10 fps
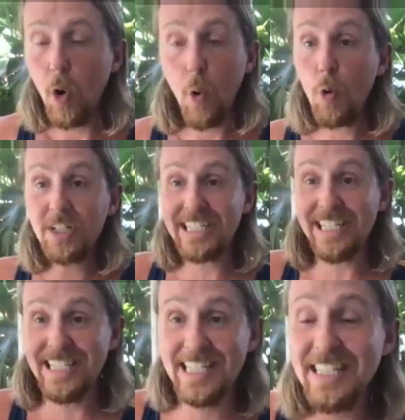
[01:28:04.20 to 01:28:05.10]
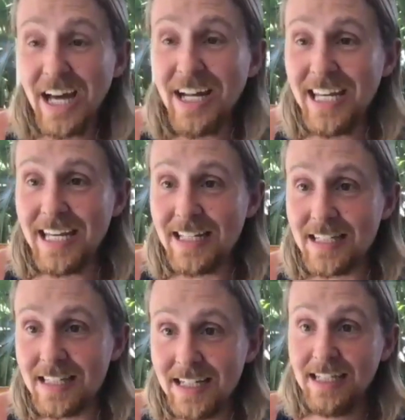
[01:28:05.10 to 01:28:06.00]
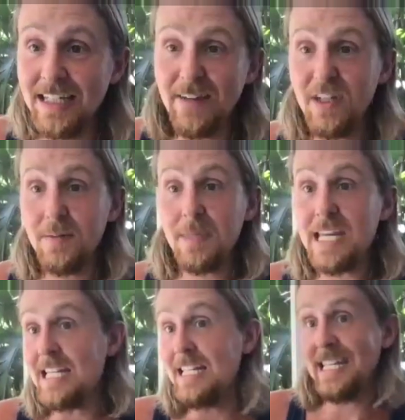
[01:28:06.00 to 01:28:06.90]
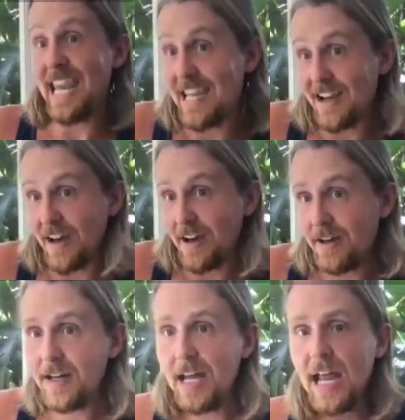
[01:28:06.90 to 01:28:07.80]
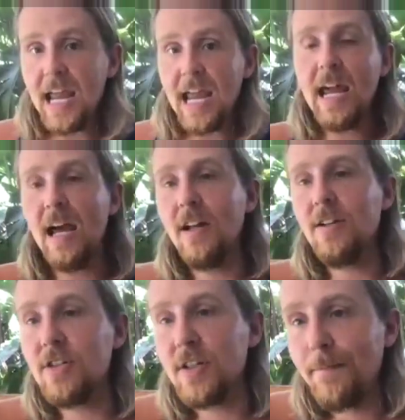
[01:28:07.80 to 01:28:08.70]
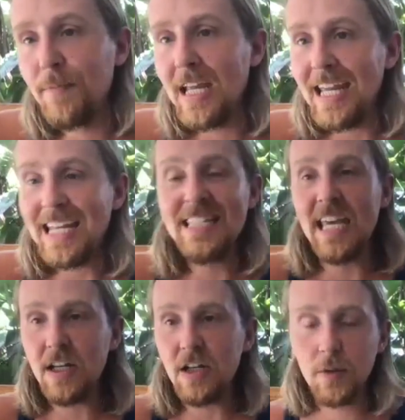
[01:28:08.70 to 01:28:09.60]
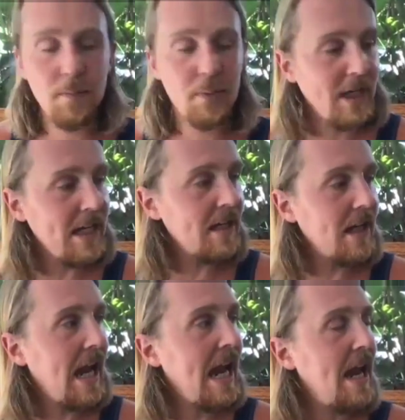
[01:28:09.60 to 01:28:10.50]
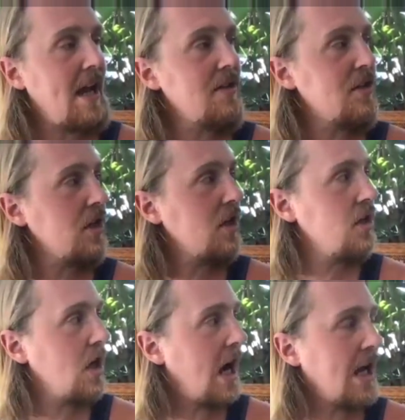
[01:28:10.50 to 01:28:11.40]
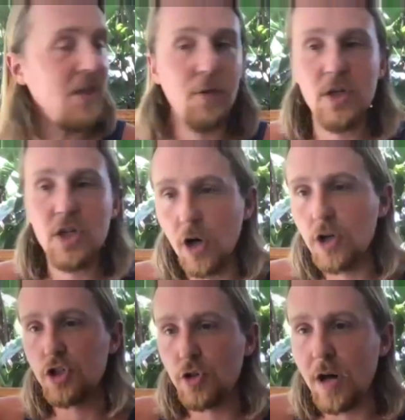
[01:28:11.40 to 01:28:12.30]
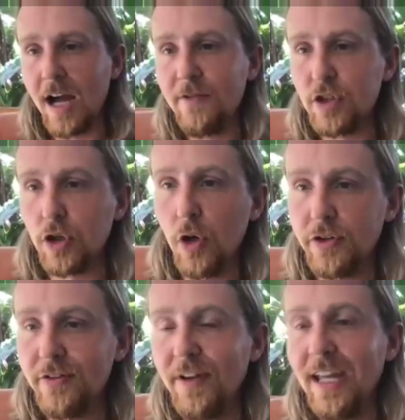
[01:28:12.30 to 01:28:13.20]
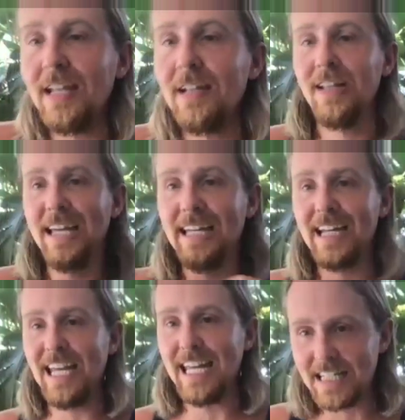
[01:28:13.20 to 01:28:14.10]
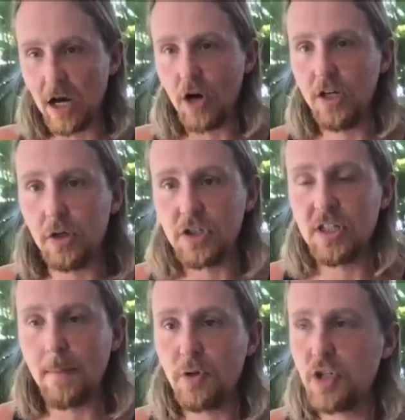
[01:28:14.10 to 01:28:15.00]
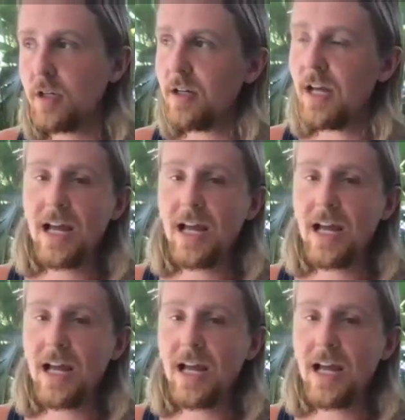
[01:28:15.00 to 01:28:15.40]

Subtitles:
or to studies giving me data. And it's incomplete. And I think we should all strive to cultivate like interoception.